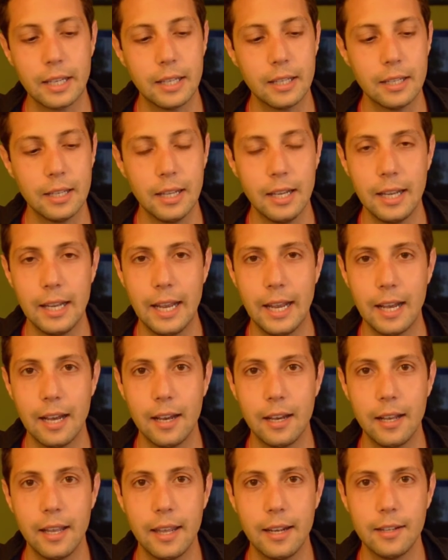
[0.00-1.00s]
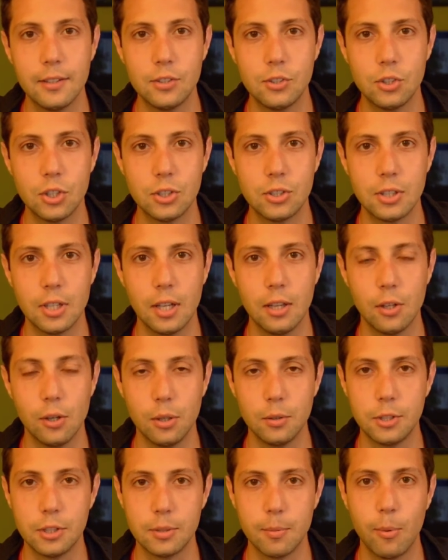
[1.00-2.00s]
it, and it's just a
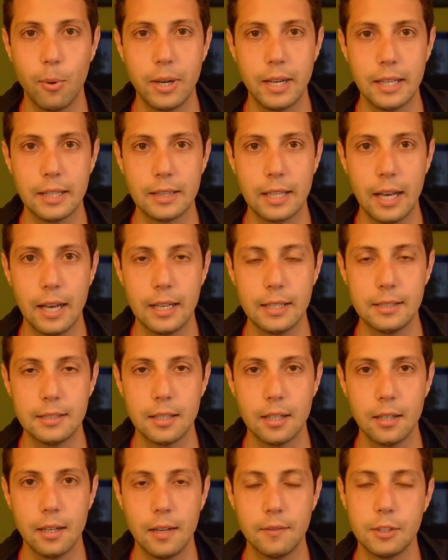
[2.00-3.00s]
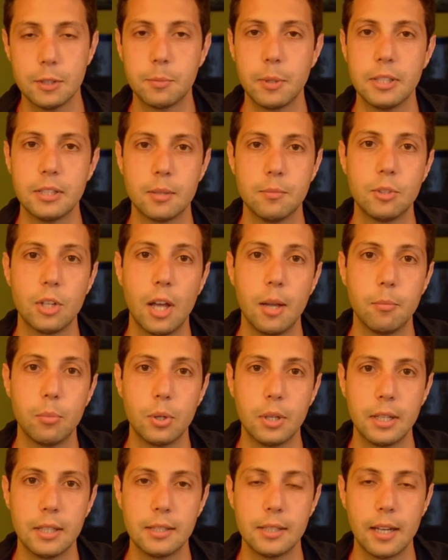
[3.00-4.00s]
little disappointing that I have to spend some time
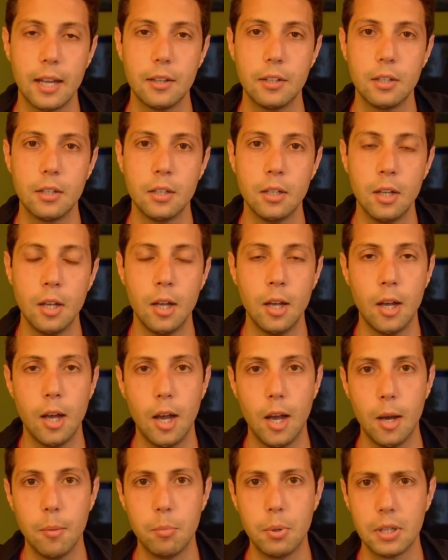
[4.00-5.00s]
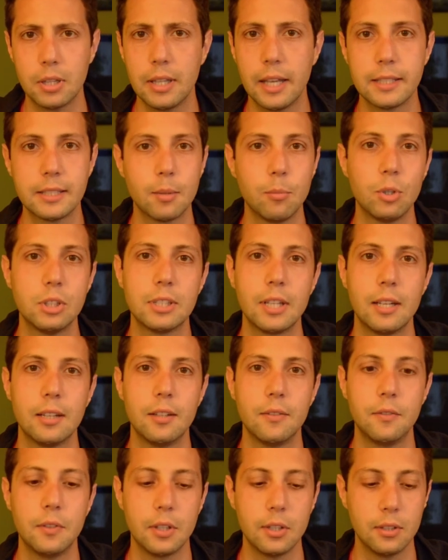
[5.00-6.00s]
putting it together. But like someone said at
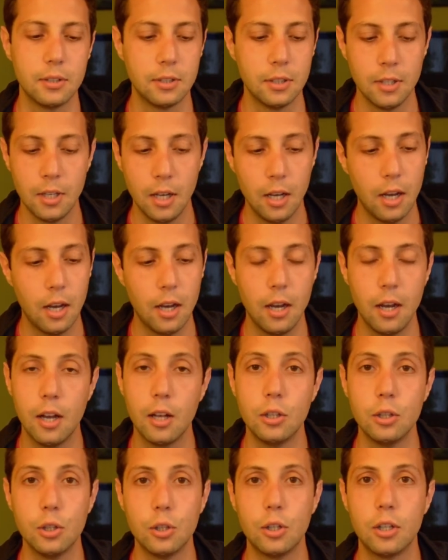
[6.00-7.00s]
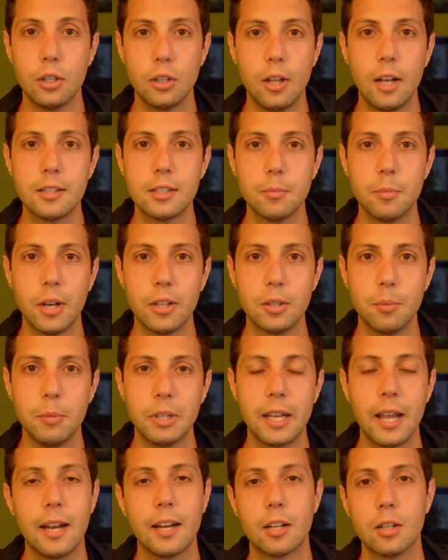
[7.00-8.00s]
the field, I'll learn lots about the
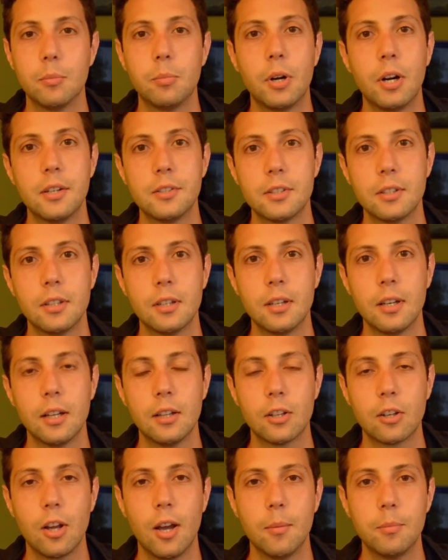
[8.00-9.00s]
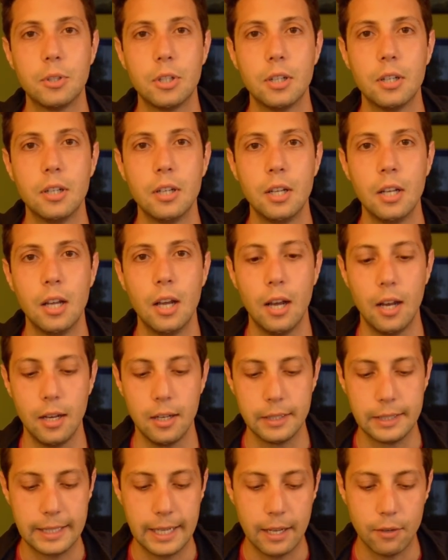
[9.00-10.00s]
mechanical parts of the helicopter
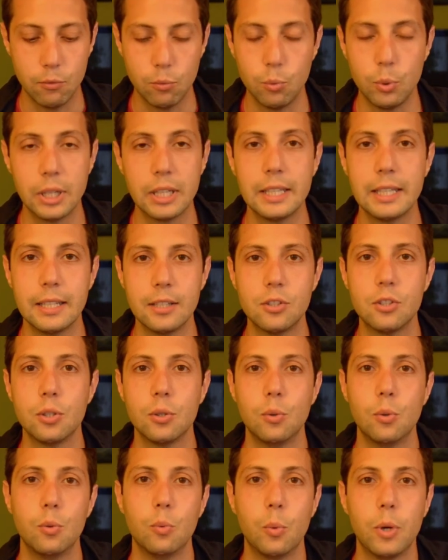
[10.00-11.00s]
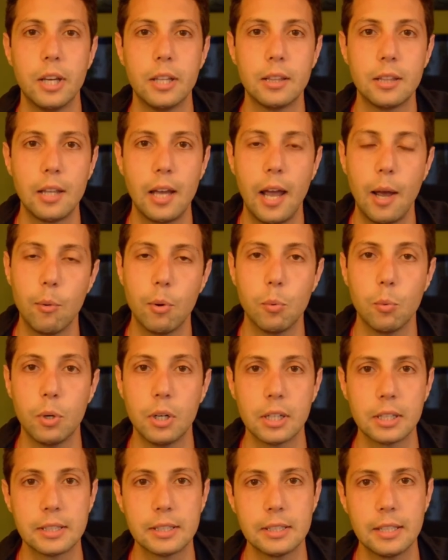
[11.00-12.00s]
and get really in tune with how it
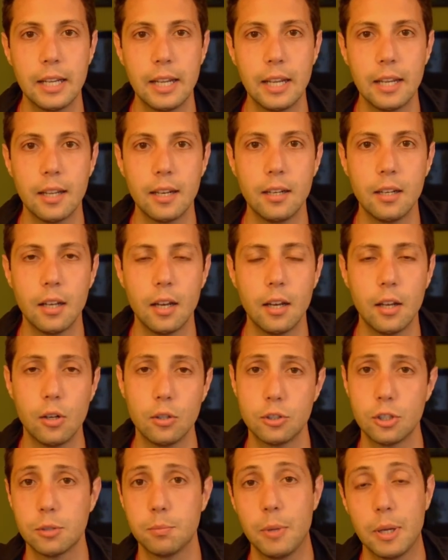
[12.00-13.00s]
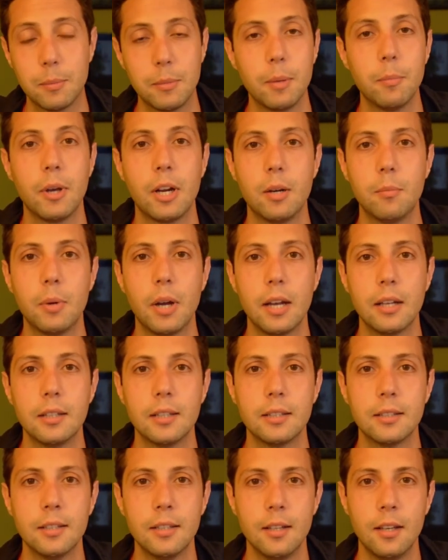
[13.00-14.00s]
works, and it'll just make me a better
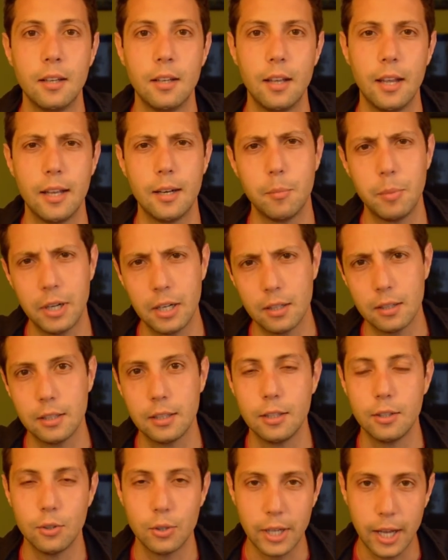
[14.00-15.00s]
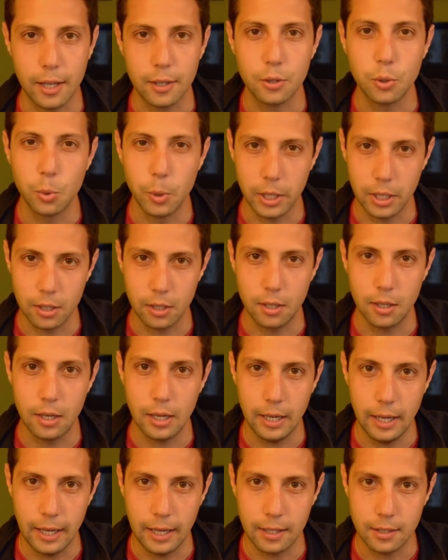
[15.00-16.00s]
pilot. And apparently you get quicker
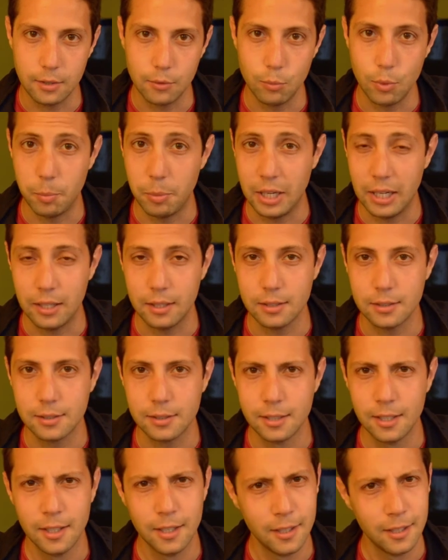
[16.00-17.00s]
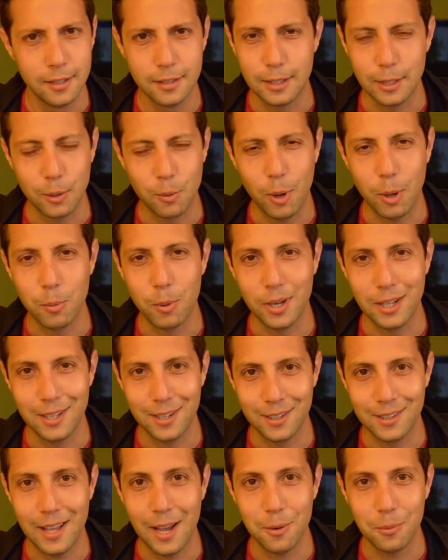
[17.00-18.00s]
at repairs. Didn't quite want to
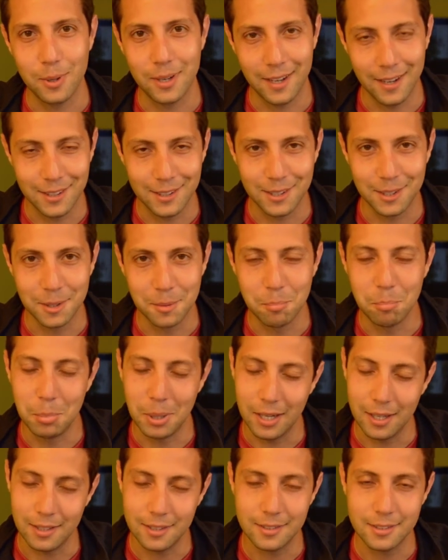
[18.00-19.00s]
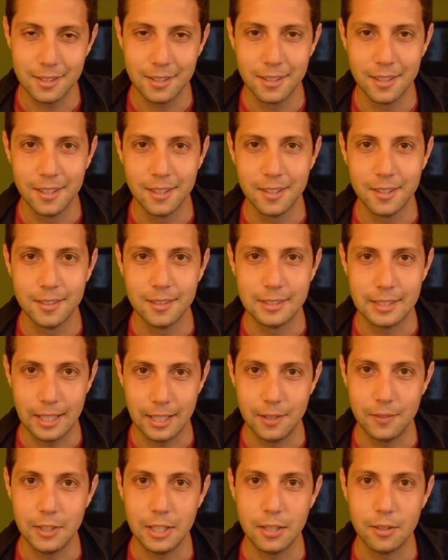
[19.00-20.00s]
hear that one either, but c'est
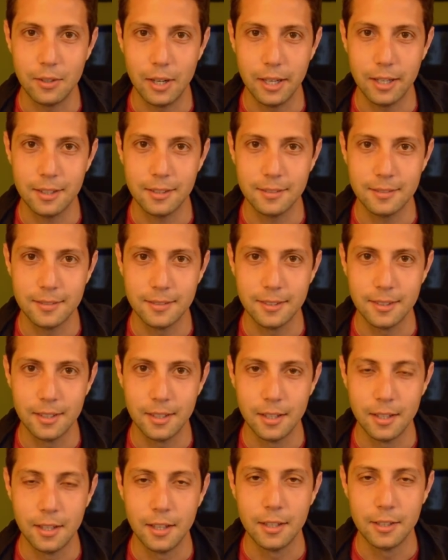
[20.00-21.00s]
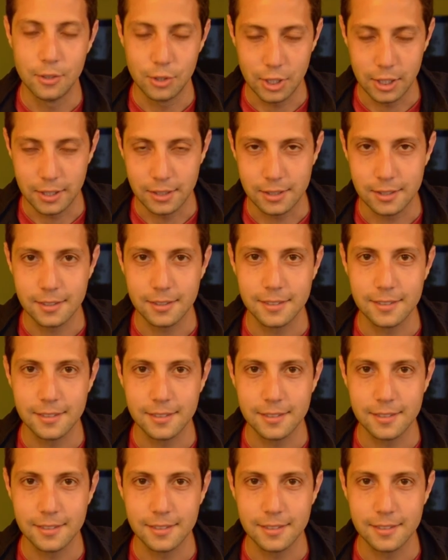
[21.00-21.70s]
la vie, right? Cheers.